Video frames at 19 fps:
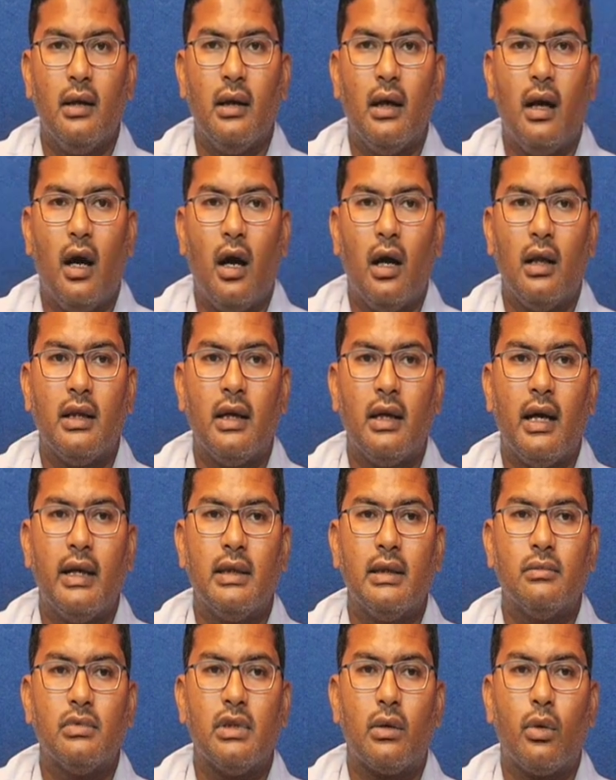all the
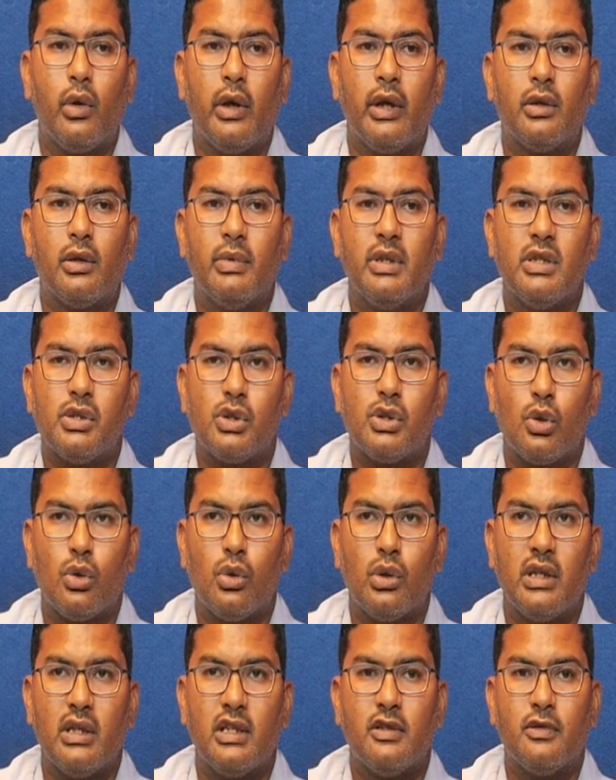items are going to be
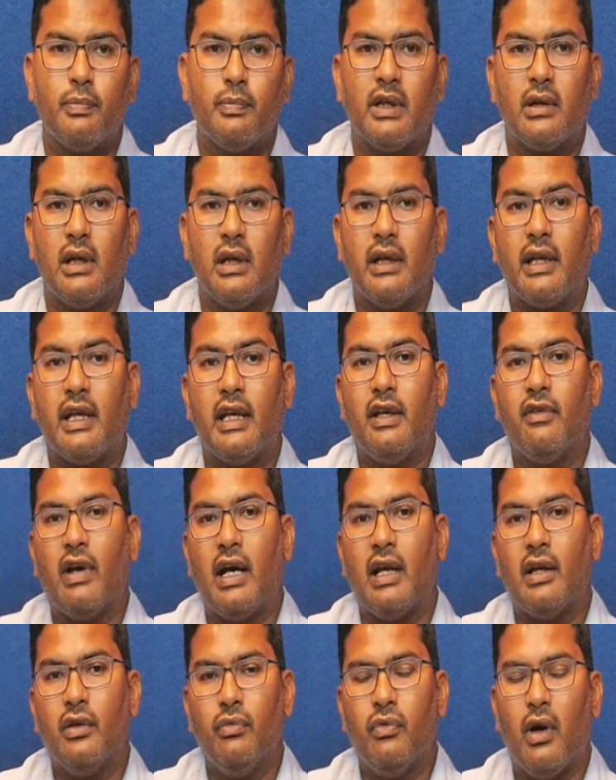stored in this particular key
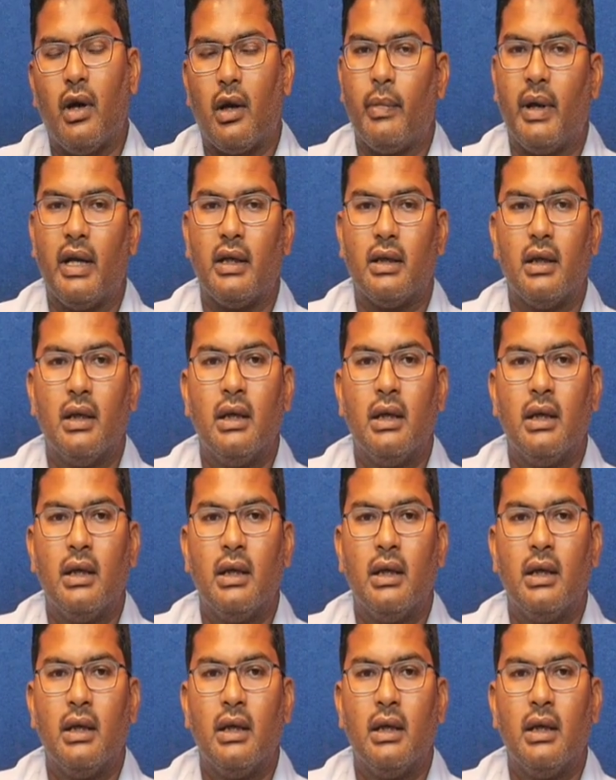value format.